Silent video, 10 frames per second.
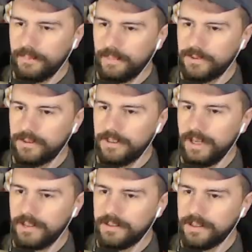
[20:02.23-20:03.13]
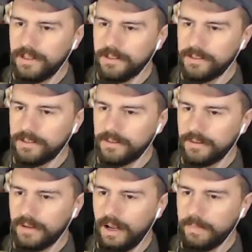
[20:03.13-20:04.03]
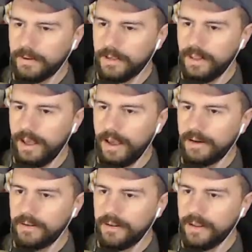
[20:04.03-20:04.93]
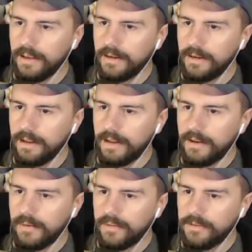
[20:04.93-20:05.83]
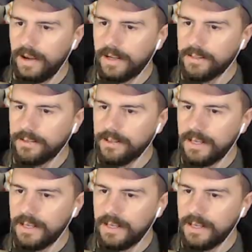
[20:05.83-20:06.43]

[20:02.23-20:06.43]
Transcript: Boost the DSTs. I'm going to upgrade that. And the dragon's